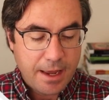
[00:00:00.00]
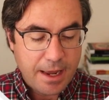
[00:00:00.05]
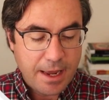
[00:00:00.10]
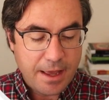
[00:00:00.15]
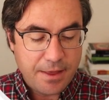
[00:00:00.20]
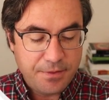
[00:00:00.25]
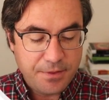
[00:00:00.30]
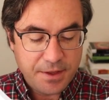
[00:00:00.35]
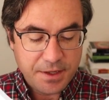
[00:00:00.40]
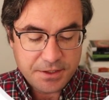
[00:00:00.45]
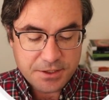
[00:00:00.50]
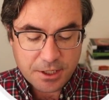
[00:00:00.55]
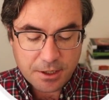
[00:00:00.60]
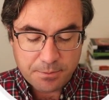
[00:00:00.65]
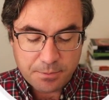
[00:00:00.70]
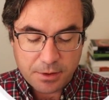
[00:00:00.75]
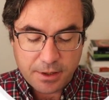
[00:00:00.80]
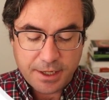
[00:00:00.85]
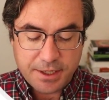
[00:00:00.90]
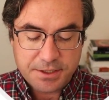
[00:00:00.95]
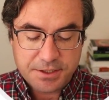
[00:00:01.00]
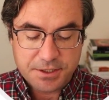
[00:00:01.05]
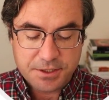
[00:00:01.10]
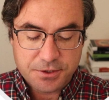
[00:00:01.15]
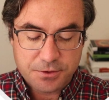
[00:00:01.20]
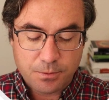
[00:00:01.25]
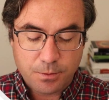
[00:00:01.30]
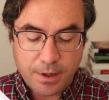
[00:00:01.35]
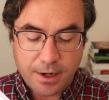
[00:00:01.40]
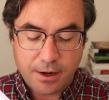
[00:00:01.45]
and these are
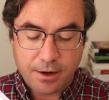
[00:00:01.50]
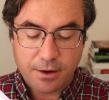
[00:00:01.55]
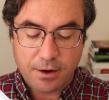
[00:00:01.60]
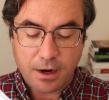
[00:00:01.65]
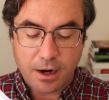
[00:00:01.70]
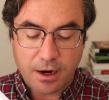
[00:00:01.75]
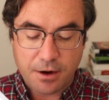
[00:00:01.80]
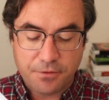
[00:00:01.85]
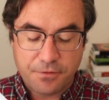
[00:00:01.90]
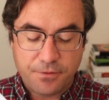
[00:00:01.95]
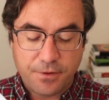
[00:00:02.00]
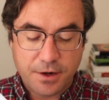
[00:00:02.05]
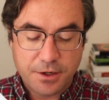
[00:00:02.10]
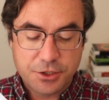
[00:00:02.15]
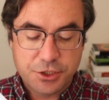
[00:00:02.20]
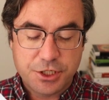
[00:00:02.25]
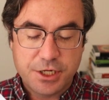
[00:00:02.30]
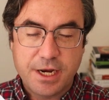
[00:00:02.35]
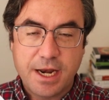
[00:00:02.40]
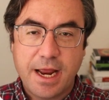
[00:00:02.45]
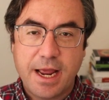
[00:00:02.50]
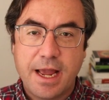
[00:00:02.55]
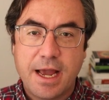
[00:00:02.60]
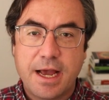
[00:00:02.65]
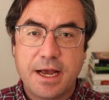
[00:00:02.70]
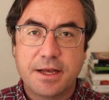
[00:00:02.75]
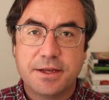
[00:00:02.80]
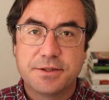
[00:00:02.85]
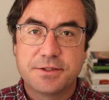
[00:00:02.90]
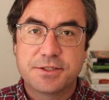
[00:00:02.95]
places where our function
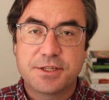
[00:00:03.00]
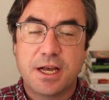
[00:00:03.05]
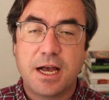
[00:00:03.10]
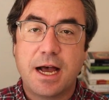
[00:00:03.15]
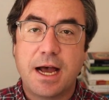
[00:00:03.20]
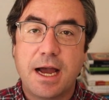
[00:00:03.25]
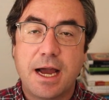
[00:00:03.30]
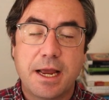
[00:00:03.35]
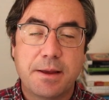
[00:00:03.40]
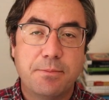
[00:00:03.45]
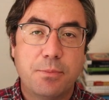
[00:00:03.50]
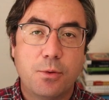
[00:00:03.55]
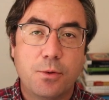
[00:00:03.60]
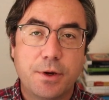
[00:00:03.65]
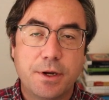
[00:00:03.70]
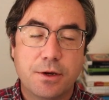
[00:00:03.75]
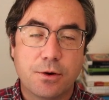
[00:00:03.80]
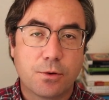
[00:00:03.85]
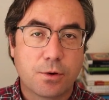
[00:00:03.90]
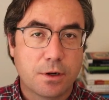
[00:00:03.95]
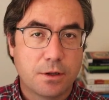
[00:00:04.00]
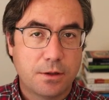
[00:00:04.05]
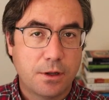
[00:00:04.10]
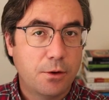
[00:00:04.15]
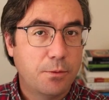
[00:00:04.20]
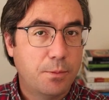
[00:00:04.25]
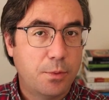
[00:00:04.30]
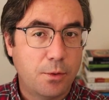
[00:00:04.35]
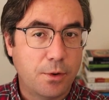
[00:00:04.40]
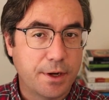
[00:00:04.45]
has a high point or a
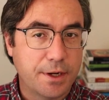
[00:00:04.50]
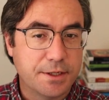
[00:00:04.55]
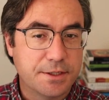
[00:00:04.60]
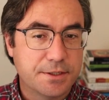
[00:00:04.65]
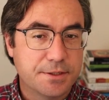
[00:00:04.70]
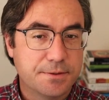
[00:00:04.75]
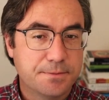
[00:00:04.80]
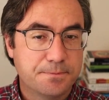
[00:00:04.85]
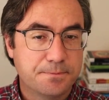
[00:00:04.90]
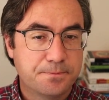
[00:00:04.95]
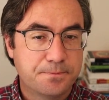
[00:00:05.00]
low point.